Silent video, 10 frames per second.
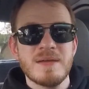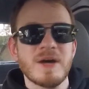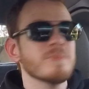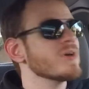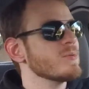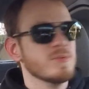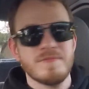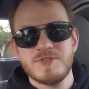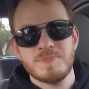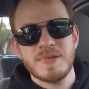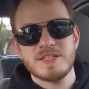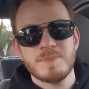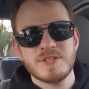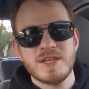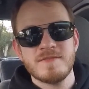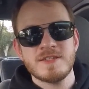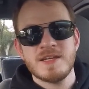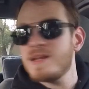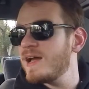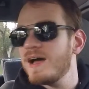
I probably would have just picked up a 17.